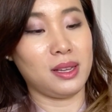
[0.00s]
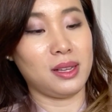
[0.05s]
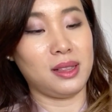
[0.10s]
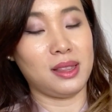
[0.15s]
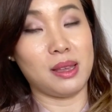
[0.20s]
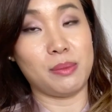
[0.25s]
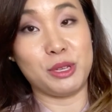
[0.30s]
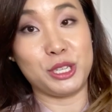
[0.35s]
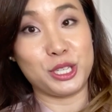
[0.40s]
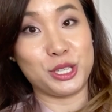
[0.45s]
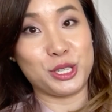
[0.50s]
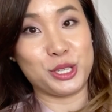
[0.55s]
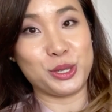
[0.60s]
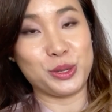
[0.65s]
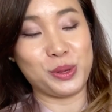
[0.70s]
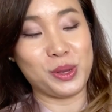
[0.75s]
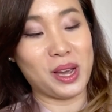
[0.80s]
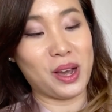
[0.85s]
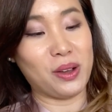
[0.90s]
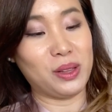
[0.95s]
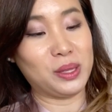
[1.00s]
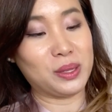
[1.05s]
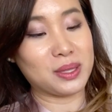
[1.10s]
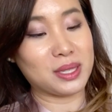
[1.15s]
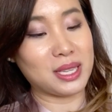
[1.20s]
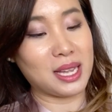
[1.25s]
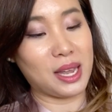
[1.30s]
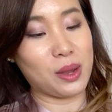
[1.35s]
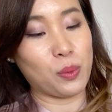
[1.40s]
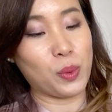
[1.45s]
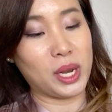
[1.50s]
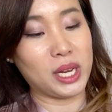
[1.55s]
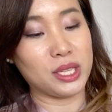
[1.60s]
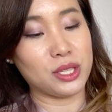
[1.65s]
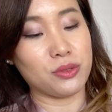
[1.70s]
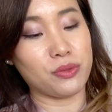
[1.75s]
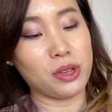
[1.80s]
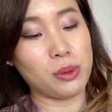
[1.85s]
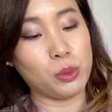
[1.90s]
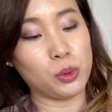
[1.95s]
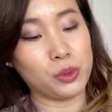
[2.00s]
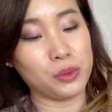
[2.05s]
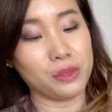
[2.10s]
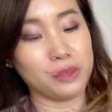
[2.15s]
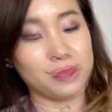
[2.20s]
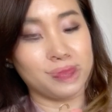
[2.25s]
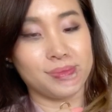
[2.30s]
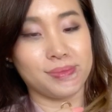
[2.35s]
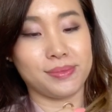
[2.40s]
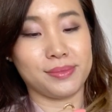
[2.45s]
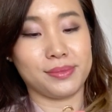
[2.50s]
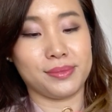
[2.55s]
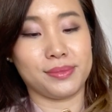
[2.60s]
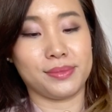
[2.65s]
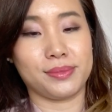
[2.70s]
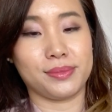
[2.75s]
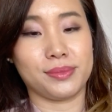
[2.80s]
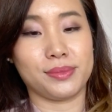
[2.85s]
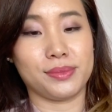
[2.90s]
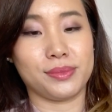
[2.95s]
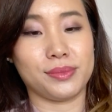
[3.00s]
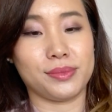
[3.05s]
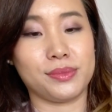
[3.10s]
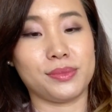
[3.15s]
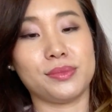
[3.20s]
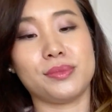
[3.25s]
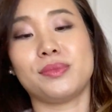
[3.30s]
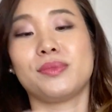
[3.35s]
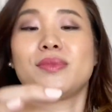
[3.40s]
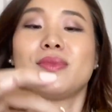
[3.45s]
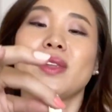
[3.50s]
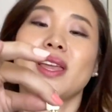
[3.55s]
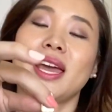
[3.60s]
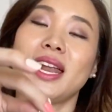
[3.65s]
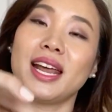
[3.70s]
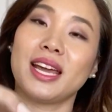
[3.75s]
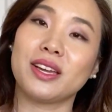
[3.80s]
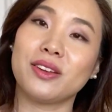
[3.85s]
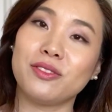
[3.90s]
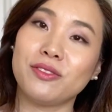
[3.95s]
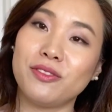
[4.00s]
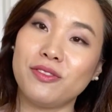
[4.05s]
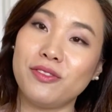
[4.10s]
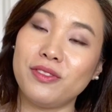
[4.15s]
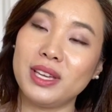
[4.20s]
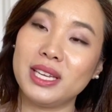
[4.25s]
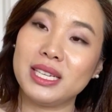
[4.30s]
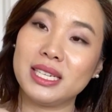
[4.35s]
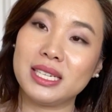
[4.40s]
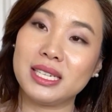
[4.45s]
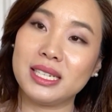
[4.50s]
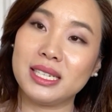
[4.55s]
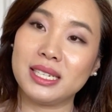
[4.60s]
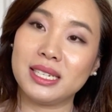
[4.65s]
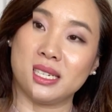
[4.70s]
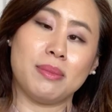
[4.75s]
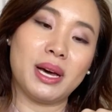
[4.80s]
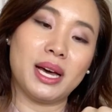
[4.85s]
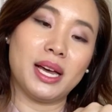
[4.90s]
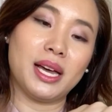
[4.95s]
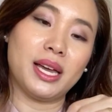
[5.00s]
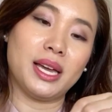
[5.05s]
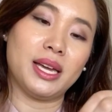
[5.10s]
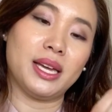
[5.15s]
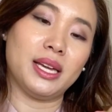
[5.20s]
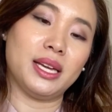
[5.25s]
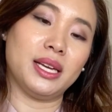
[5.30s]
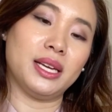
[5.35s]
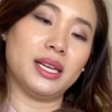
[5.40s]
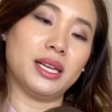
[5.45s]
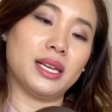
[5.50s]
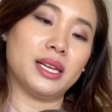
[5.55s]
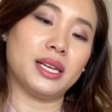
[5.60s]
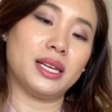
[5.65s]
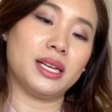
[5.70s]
Let me just show you how it looks like when it's removed. And I could fit my